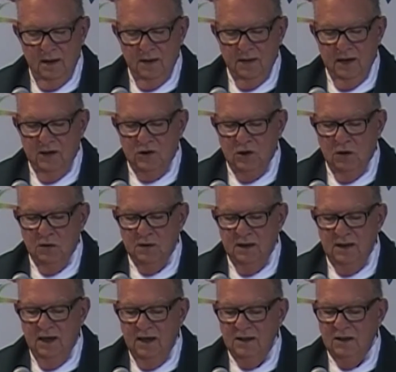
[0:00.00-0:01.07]
They showed
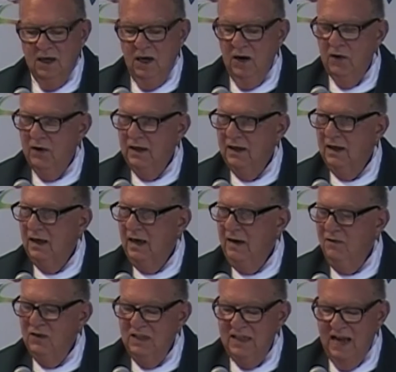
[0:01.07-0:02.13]
an uncaring,
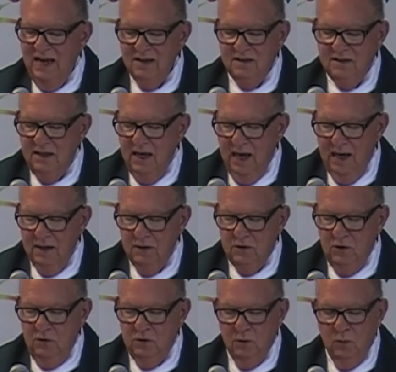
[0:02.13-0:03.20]
even nasty
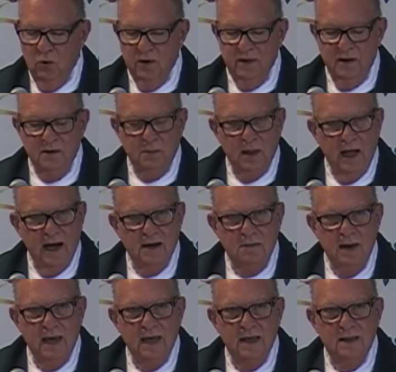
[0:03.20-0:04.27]
attitude toward the blind
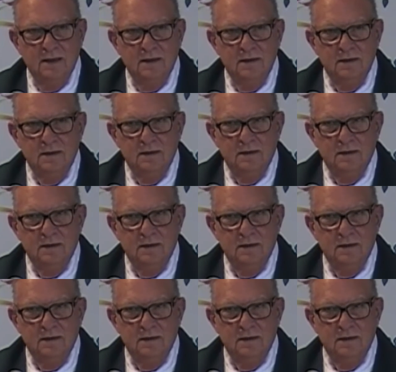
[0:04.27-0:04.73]
man